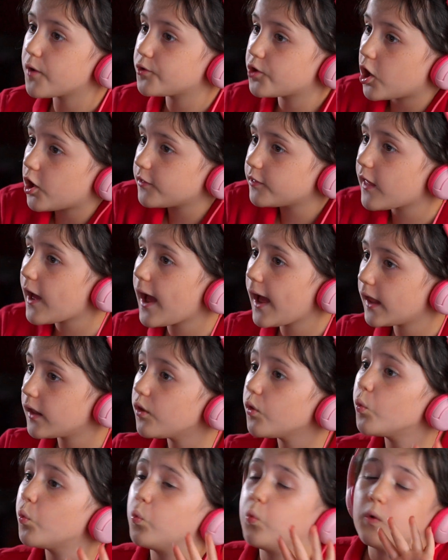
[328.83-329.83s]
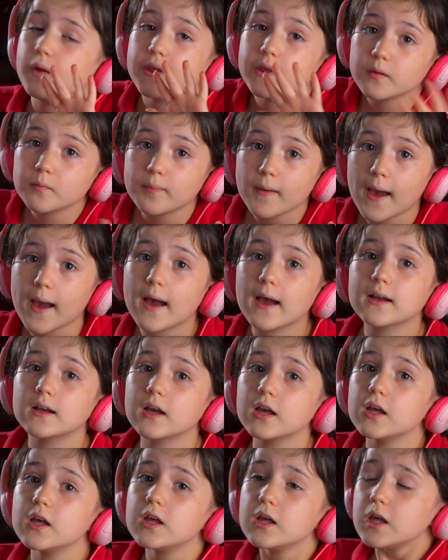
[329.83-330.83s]
I got that Halloween
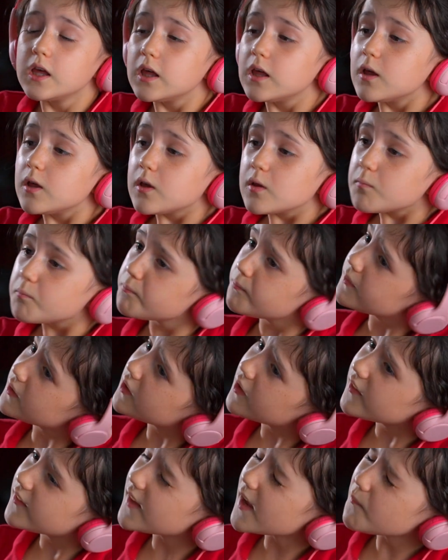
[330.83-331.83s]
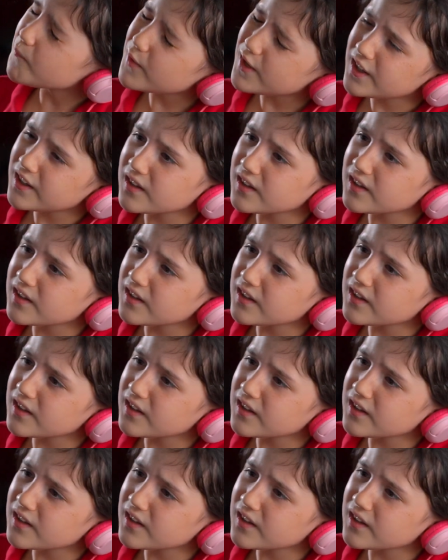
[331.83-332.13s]
pack because I